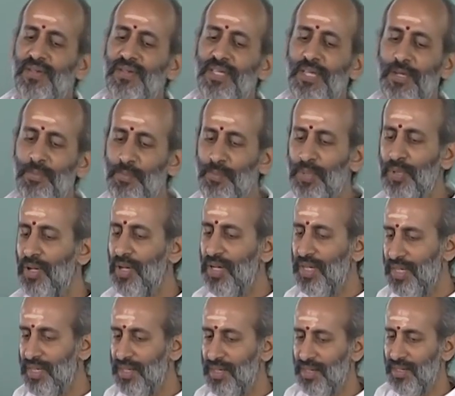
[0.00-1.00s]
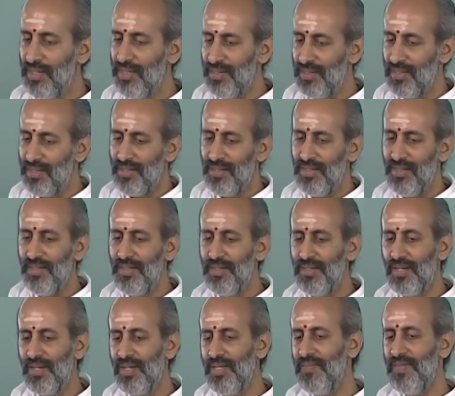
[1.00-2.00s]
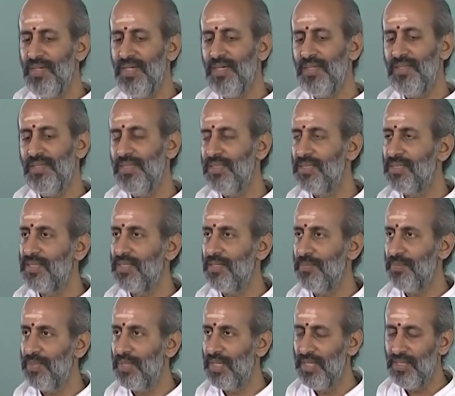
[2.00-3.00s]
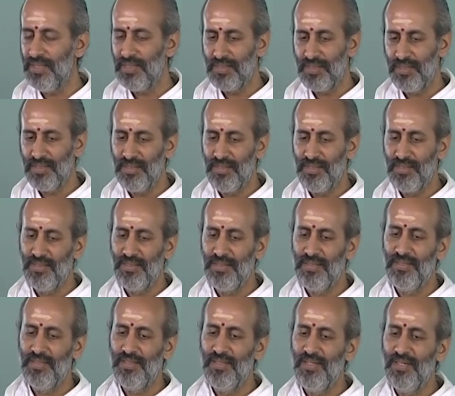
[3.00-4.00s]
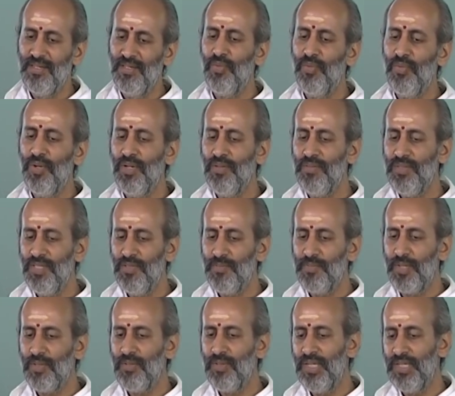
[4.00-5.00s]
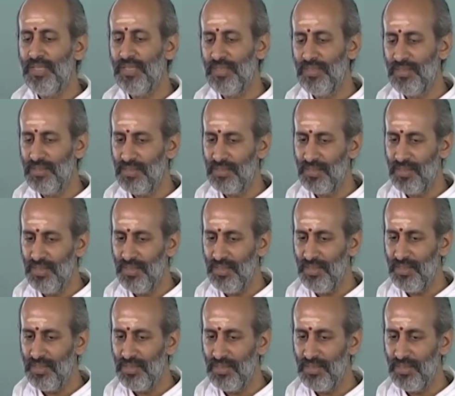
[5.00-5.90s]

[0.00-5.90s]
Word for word: employed here in arriving at this triplet. One of the speculations is